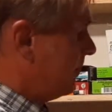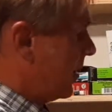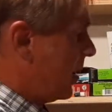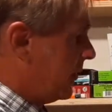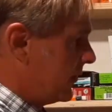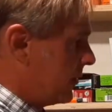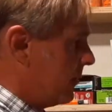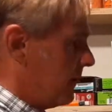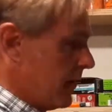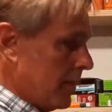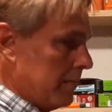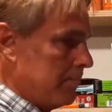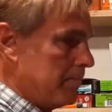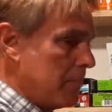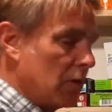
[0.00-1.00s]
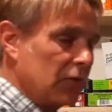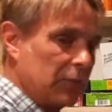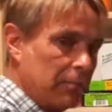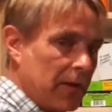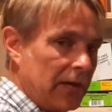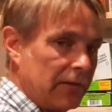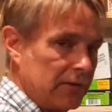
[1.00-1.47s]
some of our most
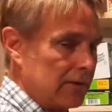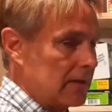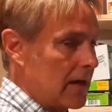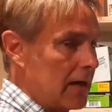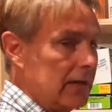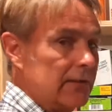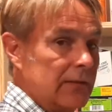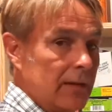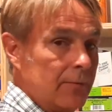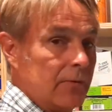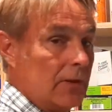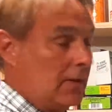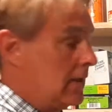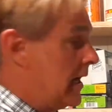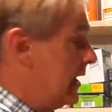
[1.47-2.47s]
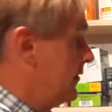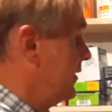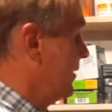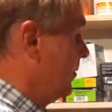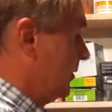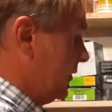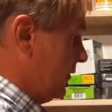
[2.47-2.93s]
basic concepts in
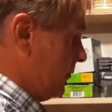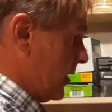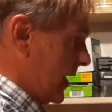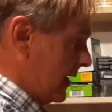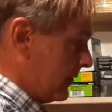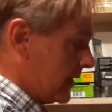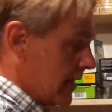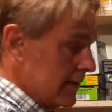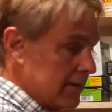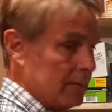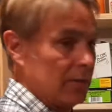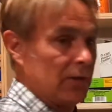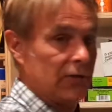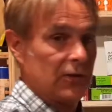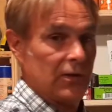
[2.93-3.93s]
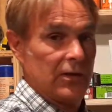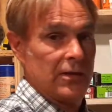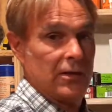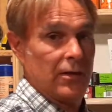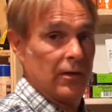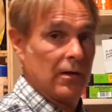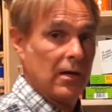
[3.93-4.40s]
logic, which is why I've got them listed
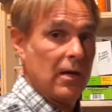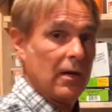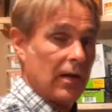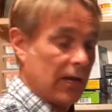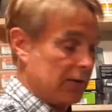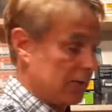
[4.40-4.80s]
here and